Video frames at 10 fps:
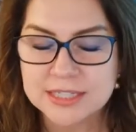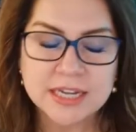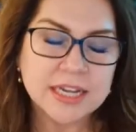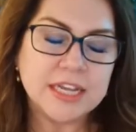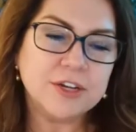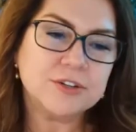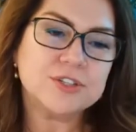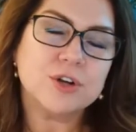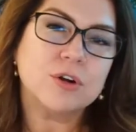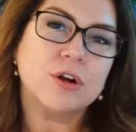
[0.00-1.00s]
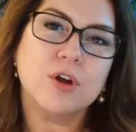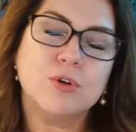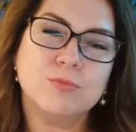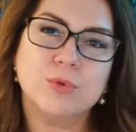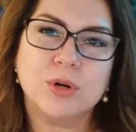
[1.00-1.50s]
Here's our
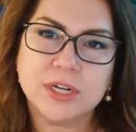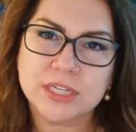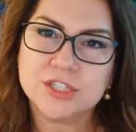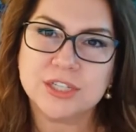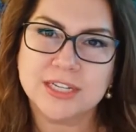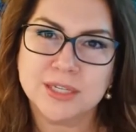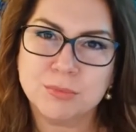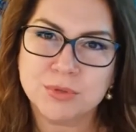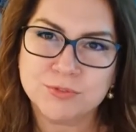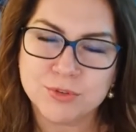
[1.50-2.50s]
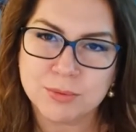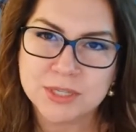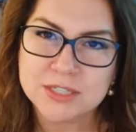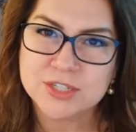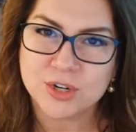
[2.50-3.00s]
home mortgage lending
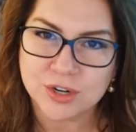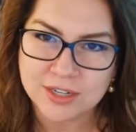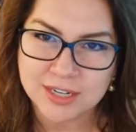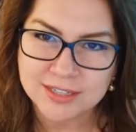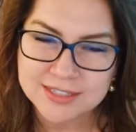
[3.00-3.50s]
performance targets.